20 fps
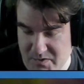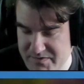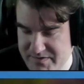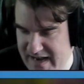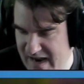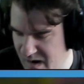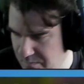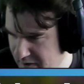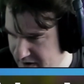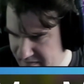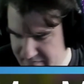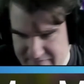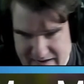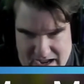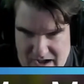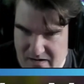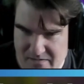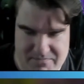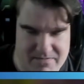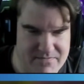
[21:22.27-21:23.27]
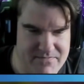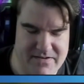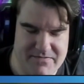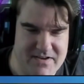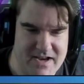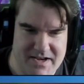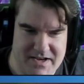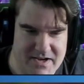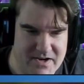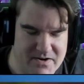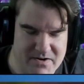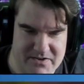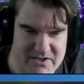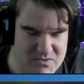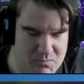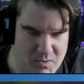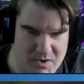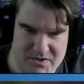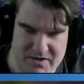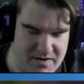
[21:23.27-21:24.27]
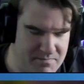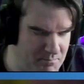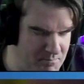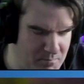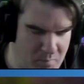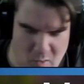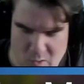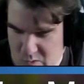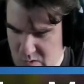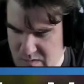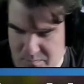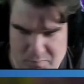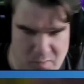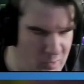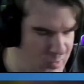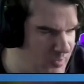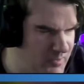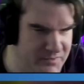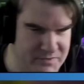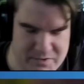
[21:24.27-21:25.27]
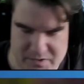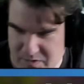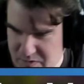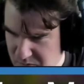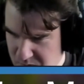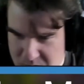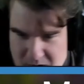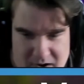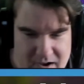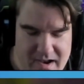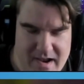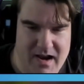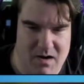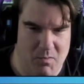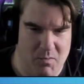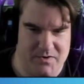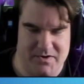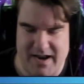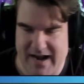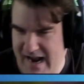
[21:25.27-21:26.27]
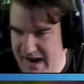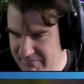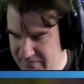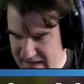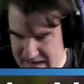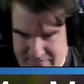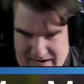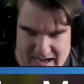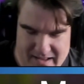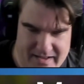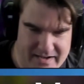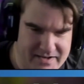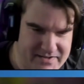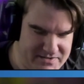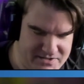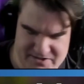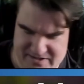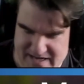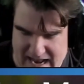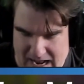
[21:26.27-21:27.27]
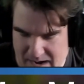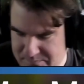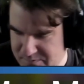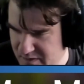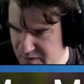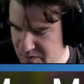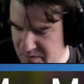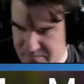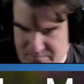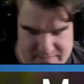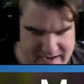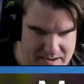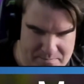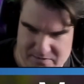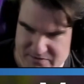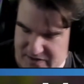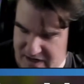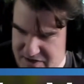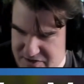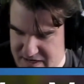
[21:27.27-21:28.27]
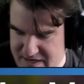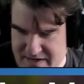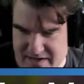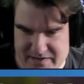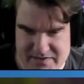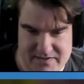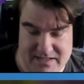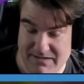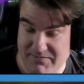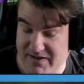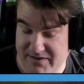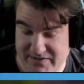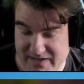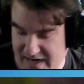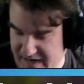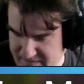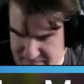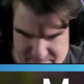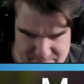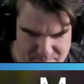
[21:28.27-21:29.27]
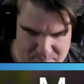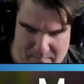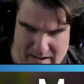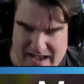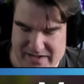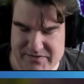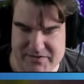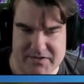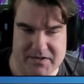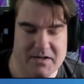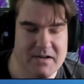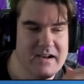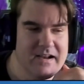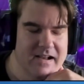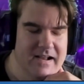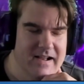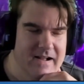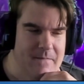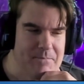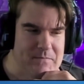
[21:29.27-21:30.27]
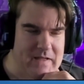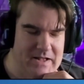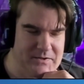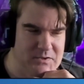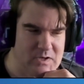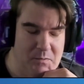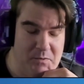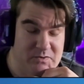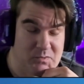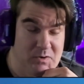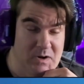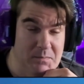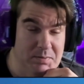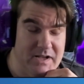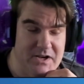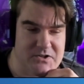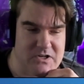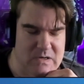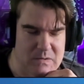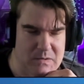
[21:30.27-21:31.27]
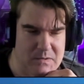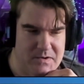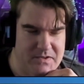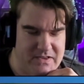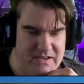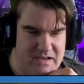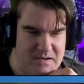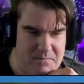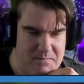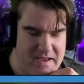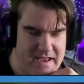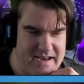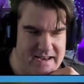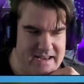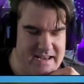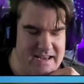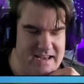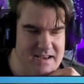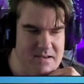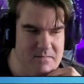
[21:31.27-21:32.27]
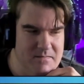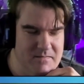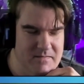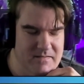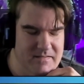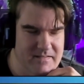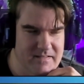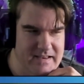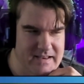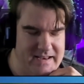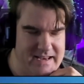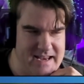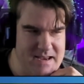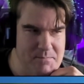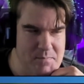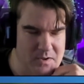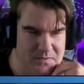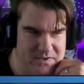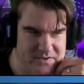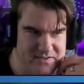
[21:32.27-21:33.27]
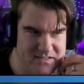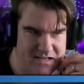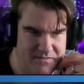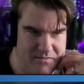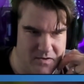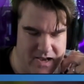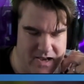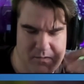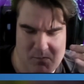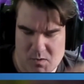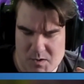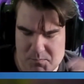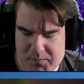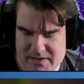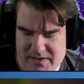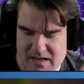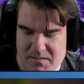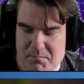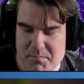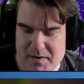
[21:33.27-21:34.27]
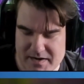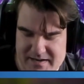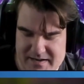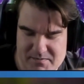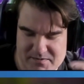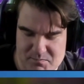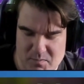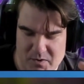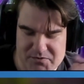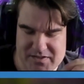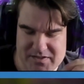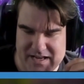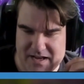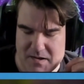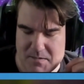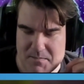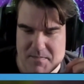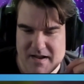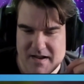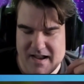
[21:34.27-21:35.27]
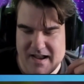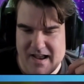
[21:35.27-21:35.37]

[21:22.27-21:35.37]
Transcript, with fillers: who's now been at Valve for fifteen years. He's worked on Portal, Portal two, worked on Half-Life Alex. He's an absolute game design genius, level design master. And so it was a real pleasure to work with him. And he he built this level. I worked with him, but it was mostly him.